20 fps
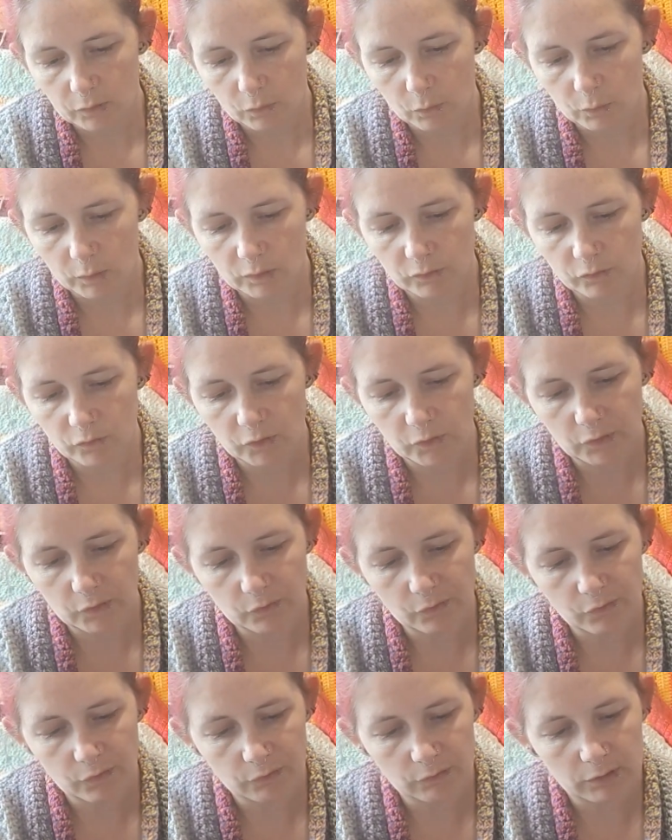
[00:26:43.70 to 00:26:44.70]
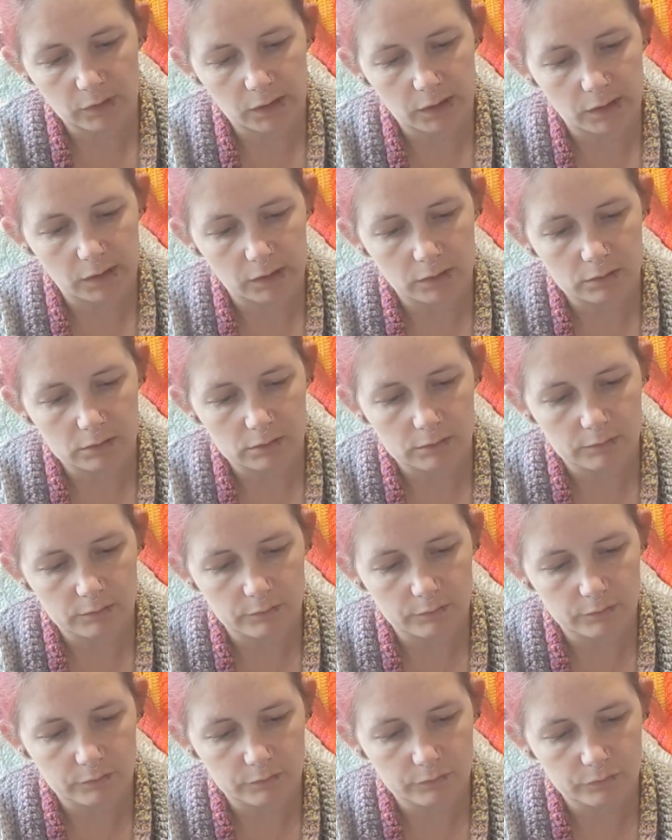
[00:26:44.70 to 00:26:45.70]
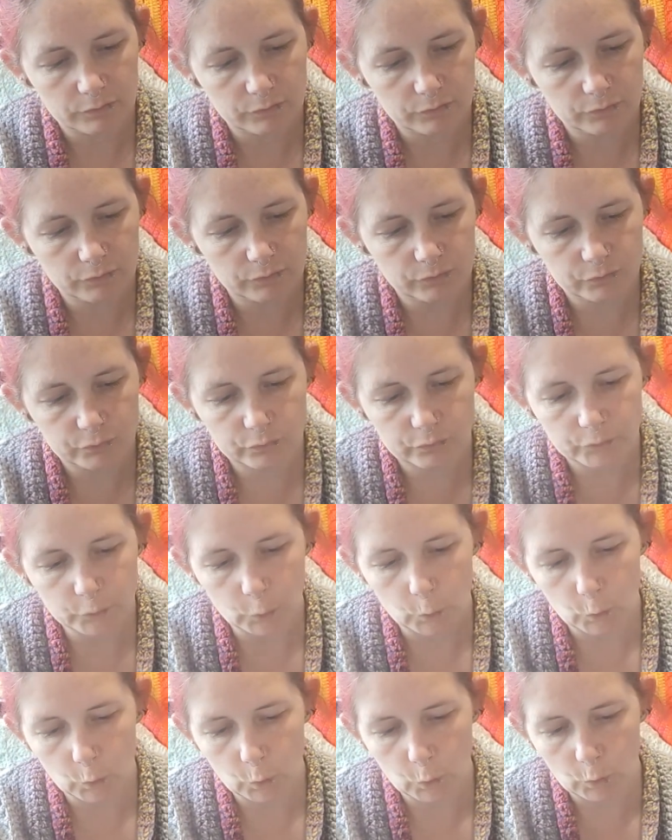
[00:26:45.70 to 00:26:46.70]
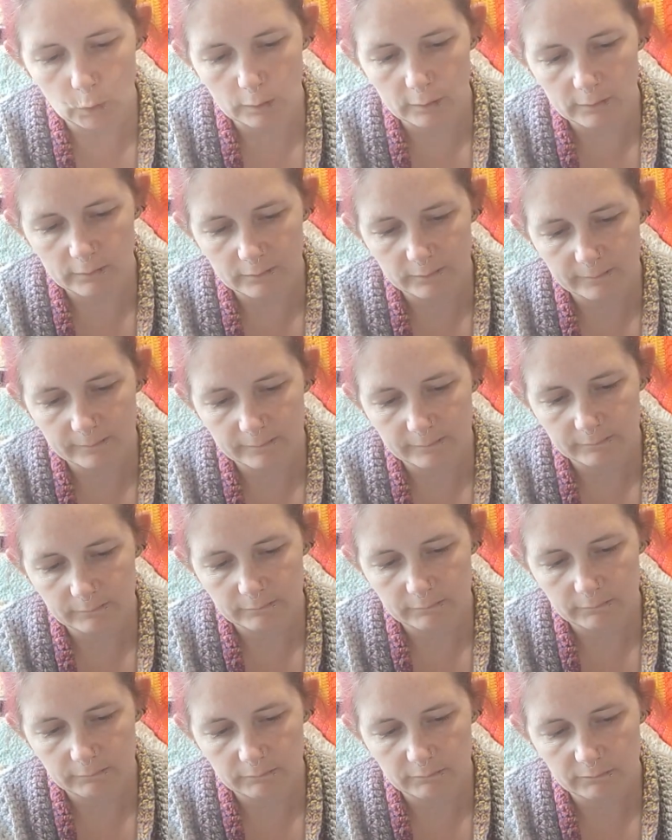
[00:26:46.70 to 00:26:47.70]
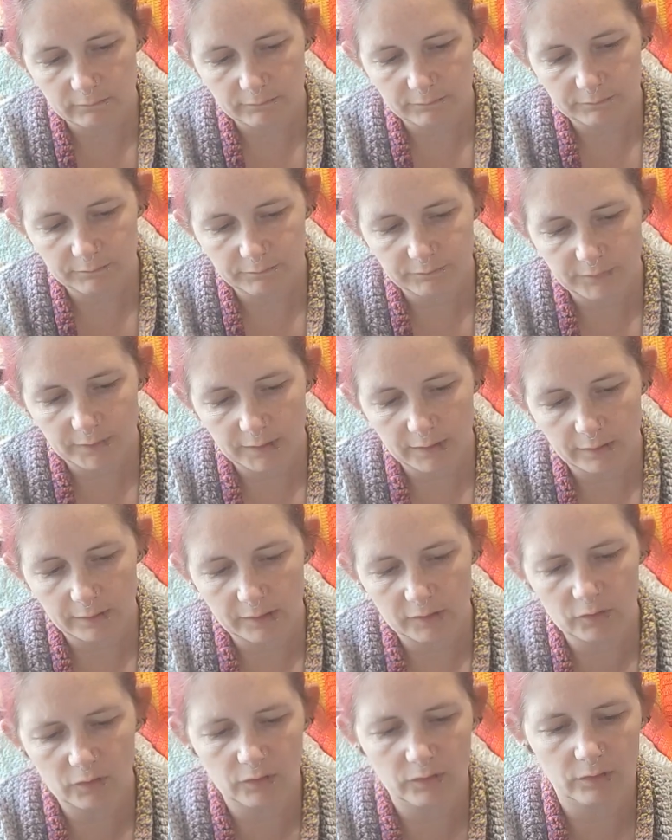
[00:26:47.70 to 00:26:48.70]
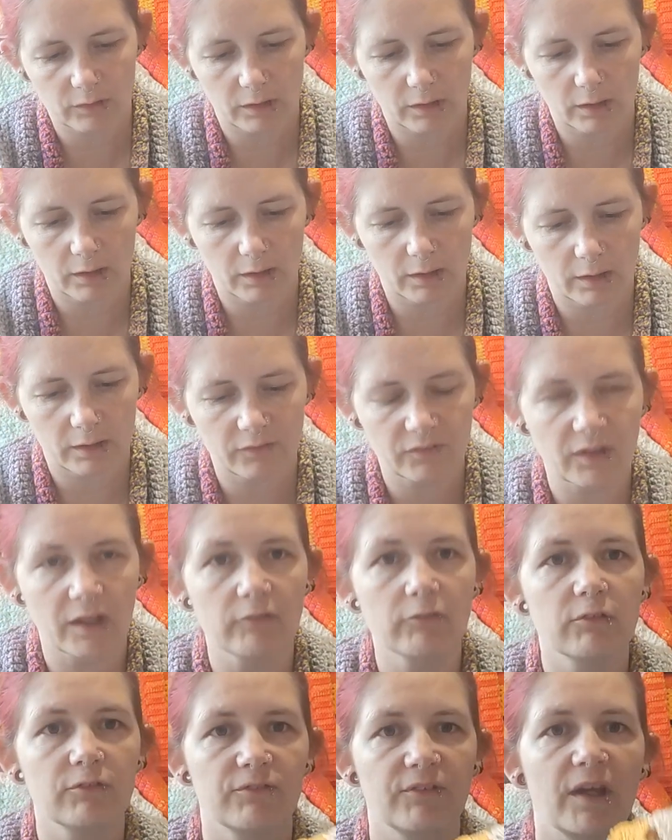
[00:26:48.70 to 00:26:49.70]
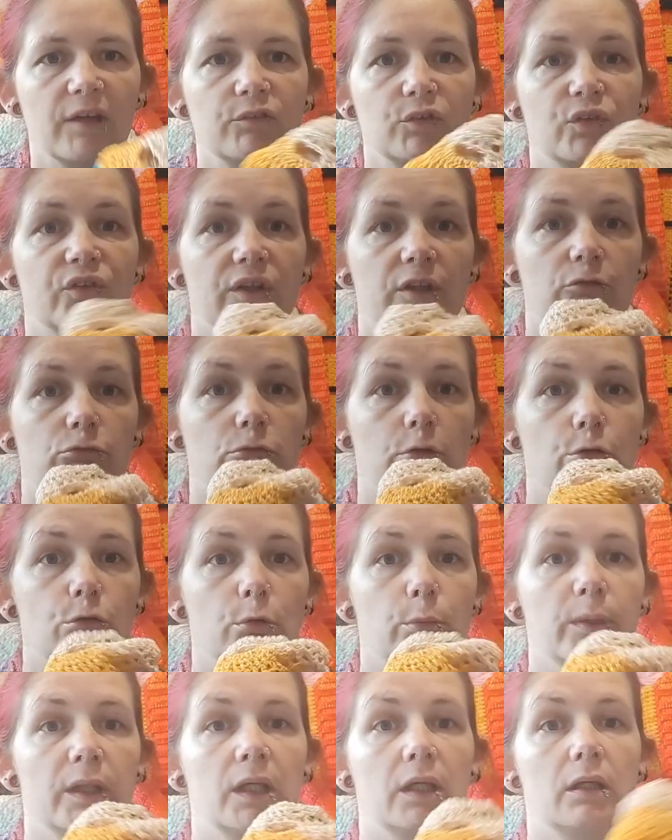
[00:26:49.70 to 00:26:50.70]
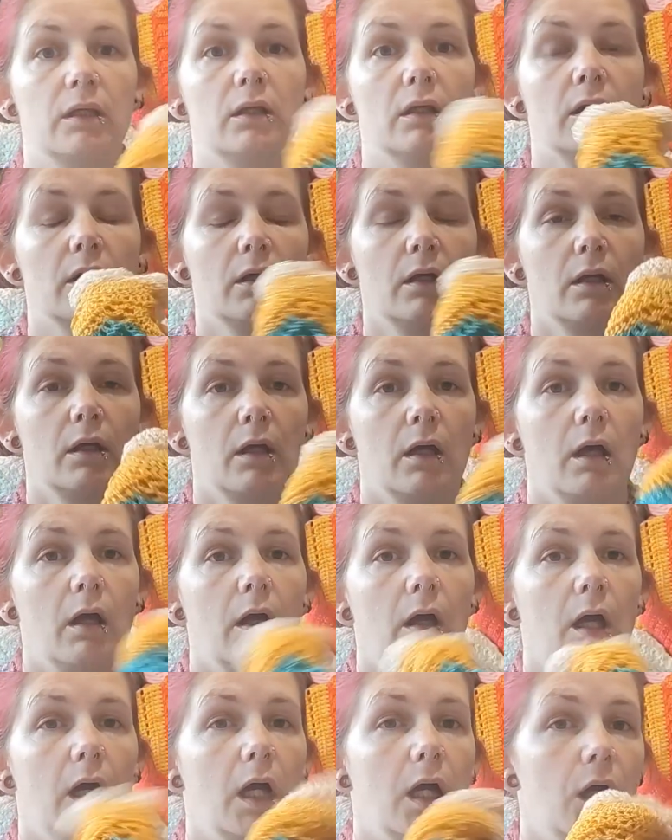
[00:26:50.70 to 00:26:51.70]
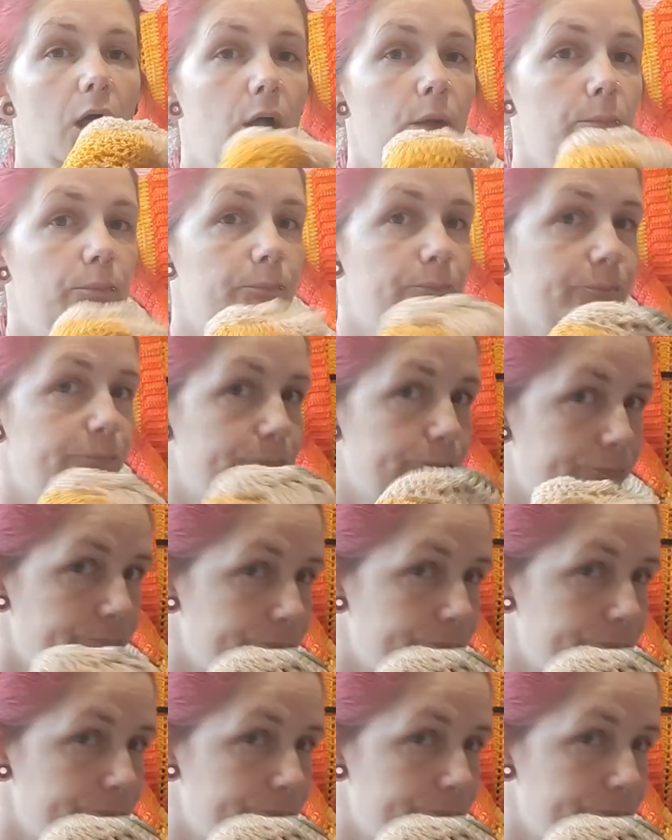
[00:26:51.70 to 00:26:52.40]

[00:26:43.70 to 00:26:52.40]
1, 2, 3, 4, it's either a 5 or 6 row repeat, on